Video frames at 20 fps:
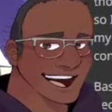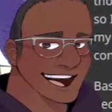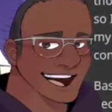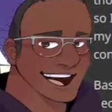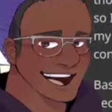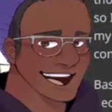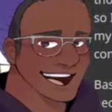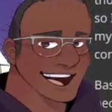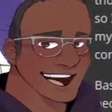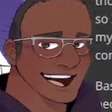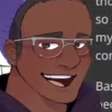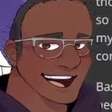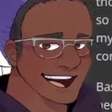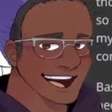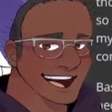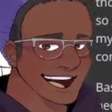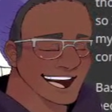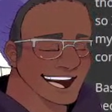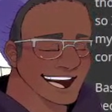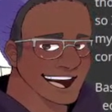Let's
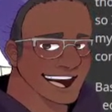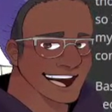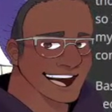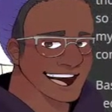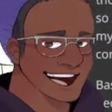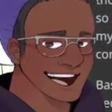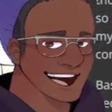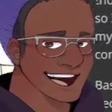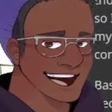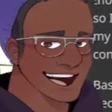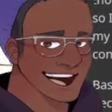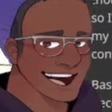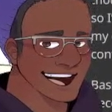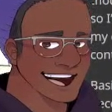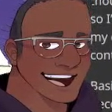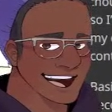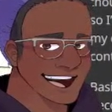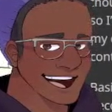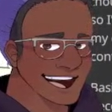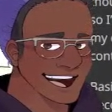actually get onto
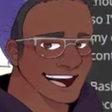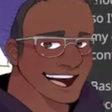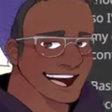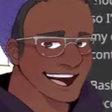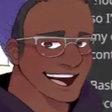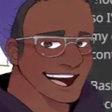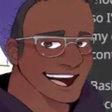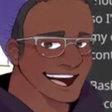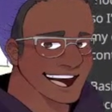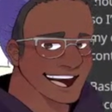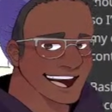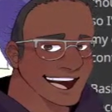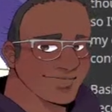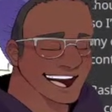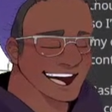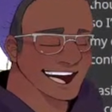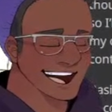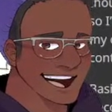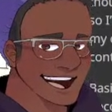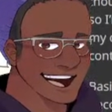the news.
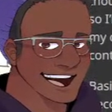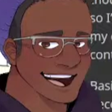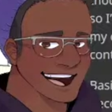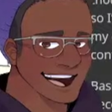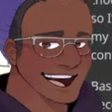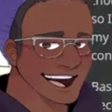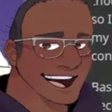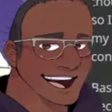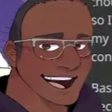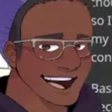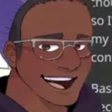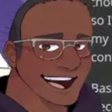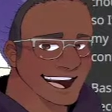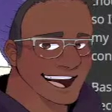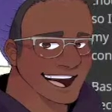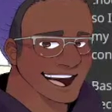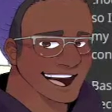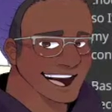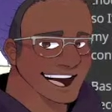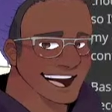Let's get
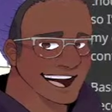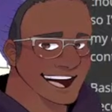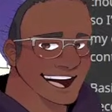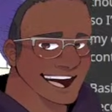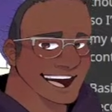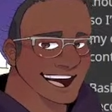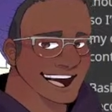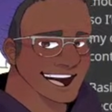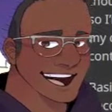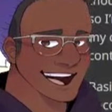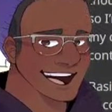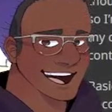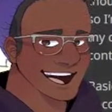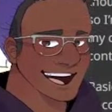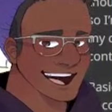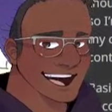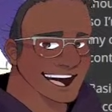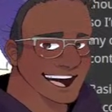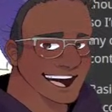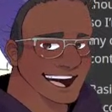right
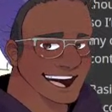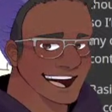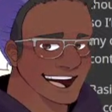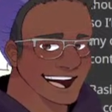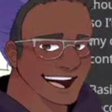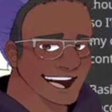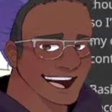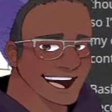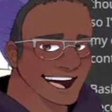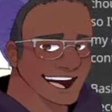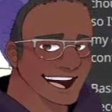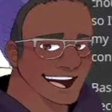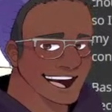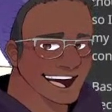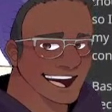into the news.